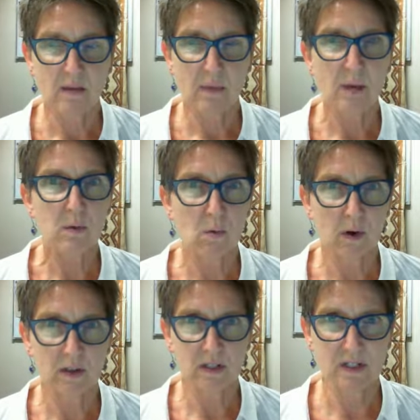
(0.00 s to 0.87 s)
people
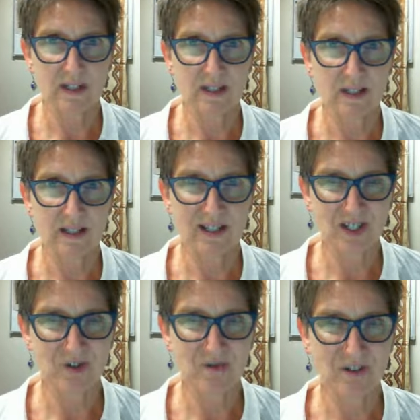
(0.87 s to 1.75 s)
wanted to see that
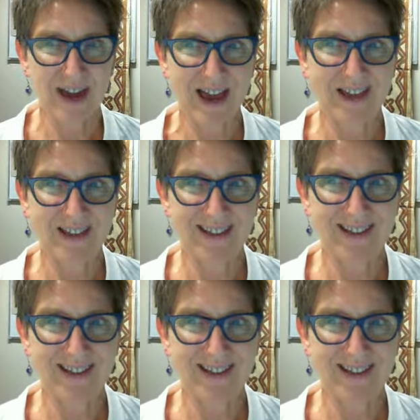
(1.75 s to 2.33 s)
children had